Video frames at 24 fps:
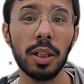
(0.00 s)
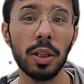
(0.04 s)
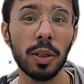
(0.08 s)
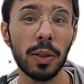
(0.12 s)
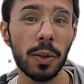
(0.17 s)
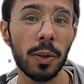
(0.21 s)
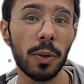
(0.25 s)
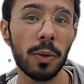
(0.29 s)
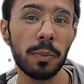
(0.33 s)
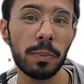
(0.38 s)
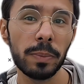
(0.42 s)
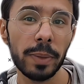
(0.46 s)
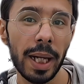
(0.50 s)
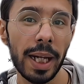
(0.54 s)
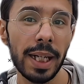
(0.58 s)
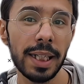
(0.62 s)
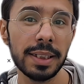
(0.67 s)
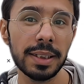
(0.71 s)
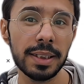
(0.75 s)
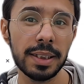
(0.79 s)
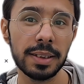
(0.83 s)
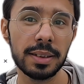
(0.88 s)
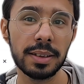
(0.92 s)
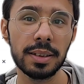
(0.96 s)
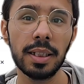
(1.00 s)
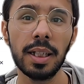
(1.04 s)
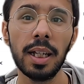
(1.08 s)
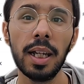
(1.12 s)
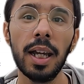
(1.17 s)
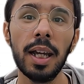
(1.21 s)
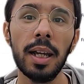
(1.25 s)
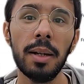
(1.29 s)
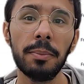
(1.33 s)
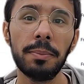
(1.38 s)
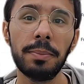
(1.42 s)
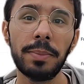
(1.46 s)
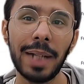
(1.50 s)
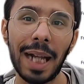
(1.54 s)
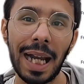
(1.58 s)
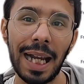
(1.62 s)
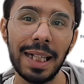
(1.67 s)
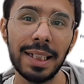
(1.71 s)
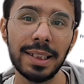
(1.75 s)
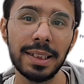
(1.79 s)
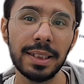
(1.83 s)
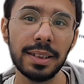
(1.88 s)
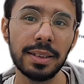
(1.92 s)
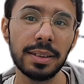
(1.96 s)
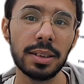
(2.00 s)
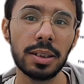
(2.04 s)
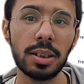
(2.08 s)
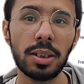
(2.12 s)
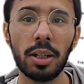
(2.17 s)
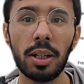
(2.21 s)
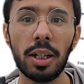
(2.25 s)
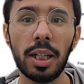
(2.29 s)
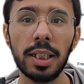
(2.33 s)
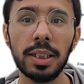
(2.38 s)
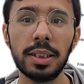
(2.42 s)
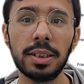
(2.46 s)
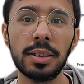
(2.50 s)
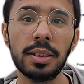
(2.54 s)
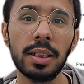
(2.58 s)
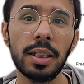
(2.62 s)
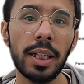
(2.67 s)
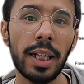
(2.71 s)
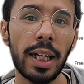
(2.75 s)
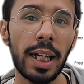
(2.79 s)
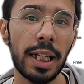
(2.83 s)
low prices. Pricing starts